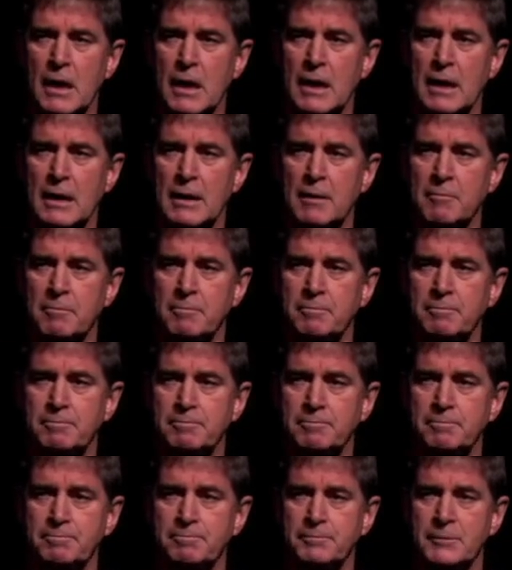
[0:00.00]

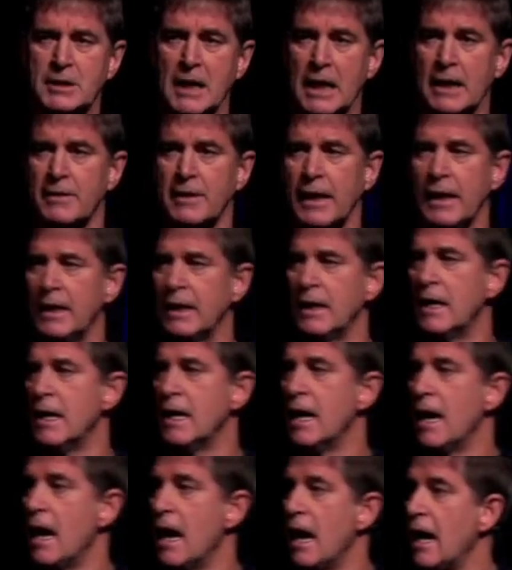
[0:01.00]
Um, second thing,
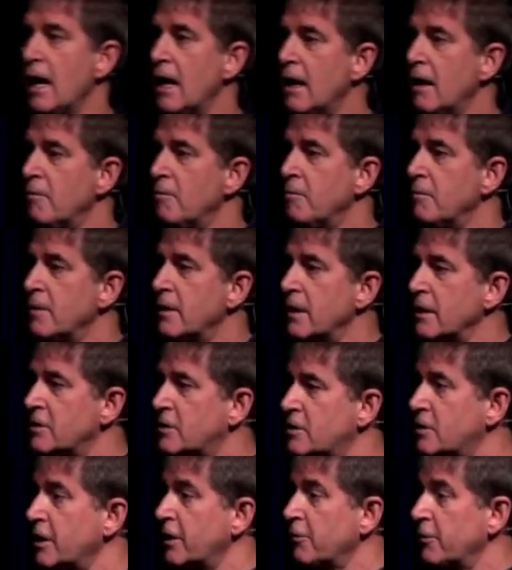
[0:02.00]
um,
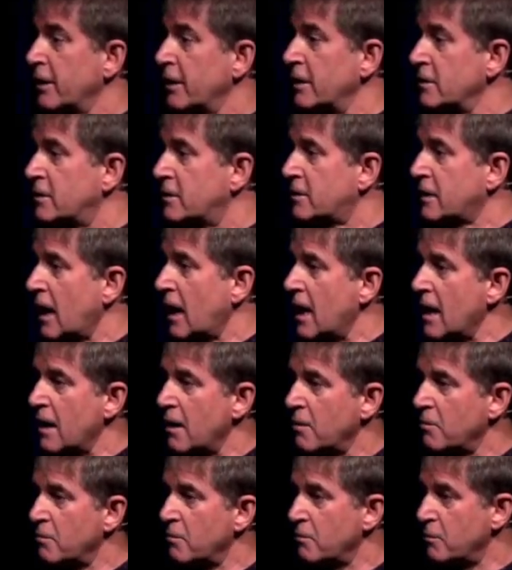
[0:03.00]
this series
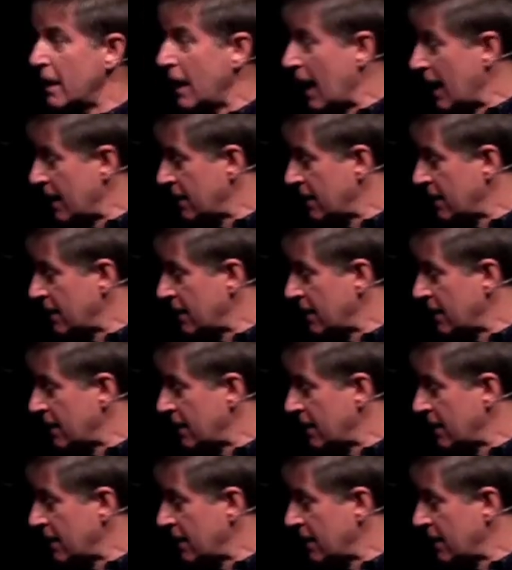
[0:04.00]
uh,